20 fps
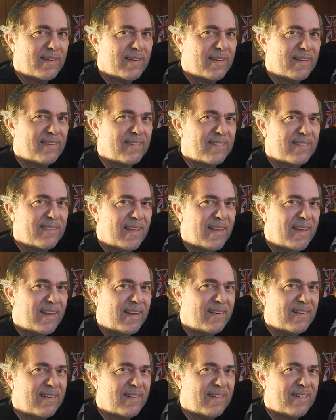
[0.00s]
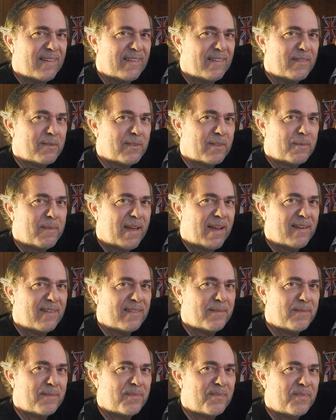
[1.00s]
estate for the
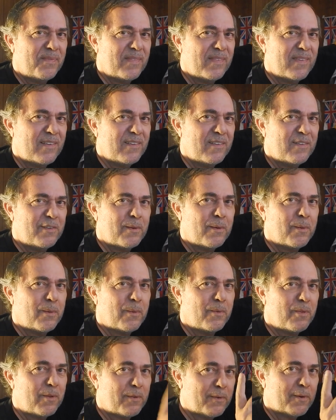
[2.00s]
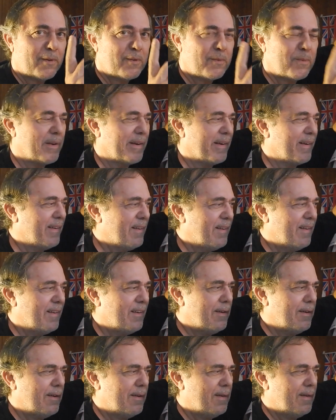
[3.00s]
Magnum show, the first one.
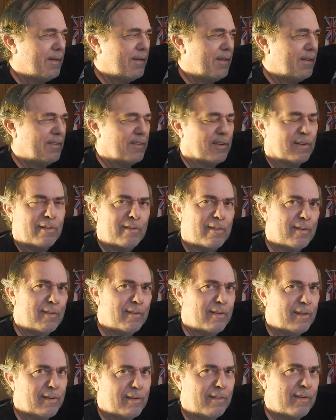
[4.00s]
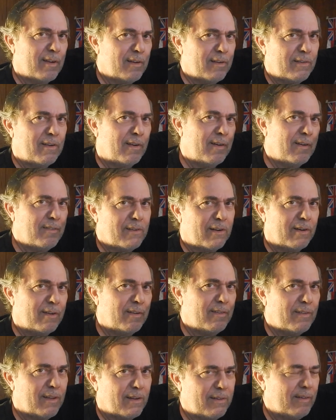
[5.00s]

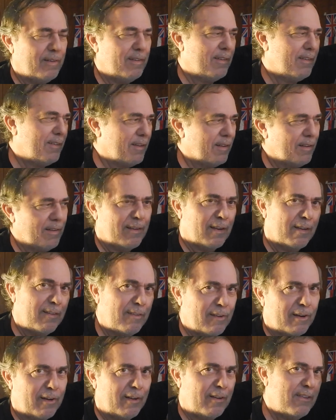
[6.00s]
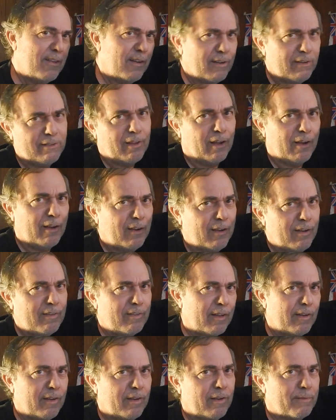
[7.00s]

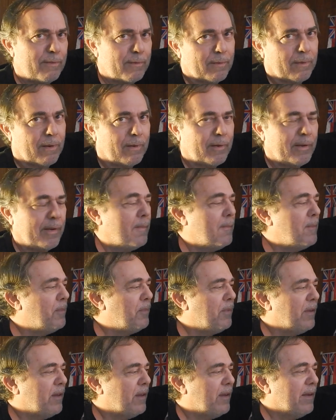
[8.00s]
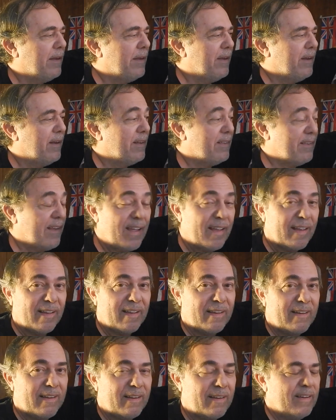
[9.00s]
Ferrari. Yeah.
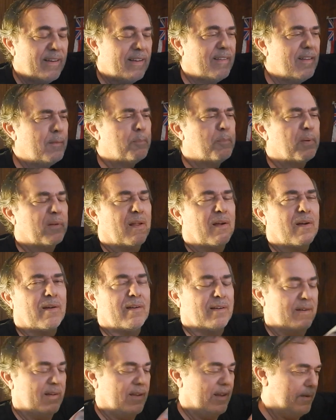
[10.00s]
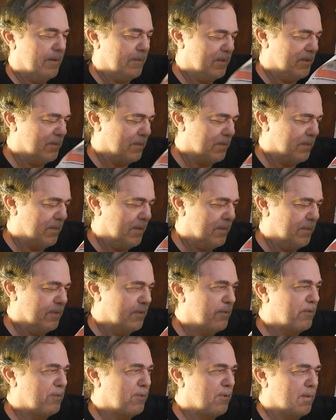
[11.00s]
It didn't belong. It was
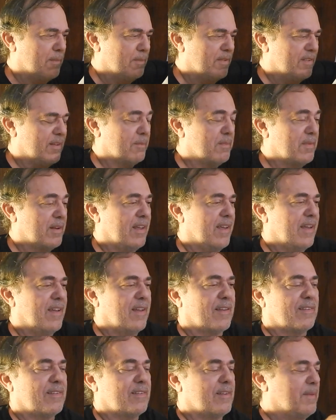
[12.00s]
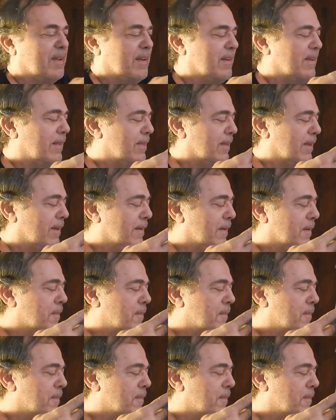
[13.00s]
from somebody else. I mean, I think